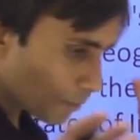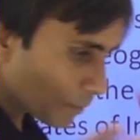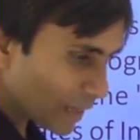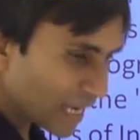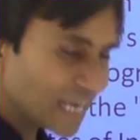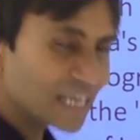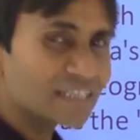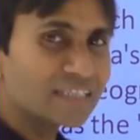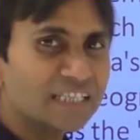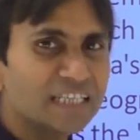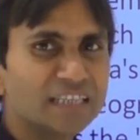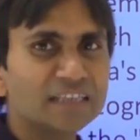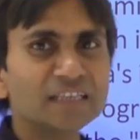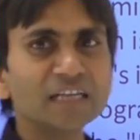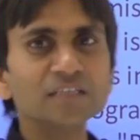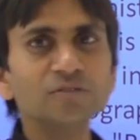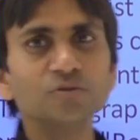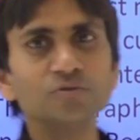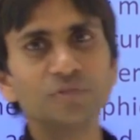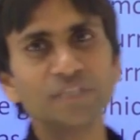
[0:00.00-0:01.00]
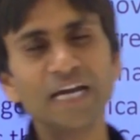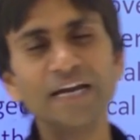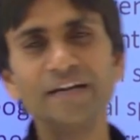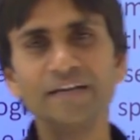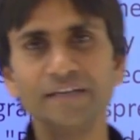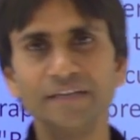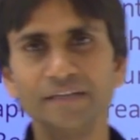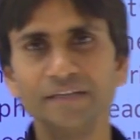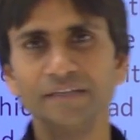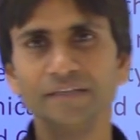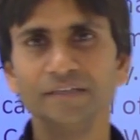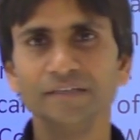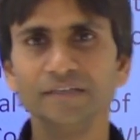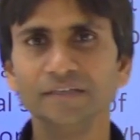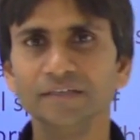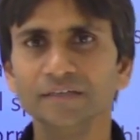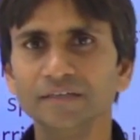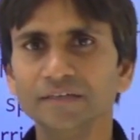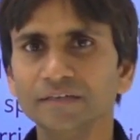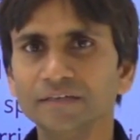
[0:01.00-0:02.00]
place in the society
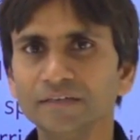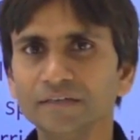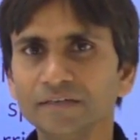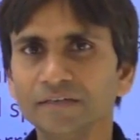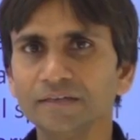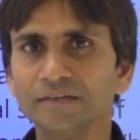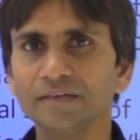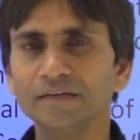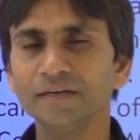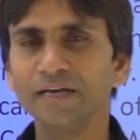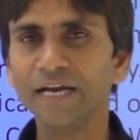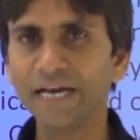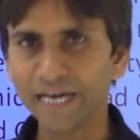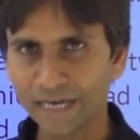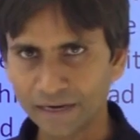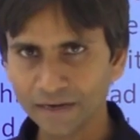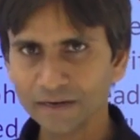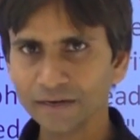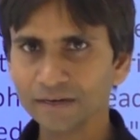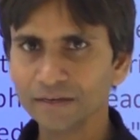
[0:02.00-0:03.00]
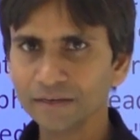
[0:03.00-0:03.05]
and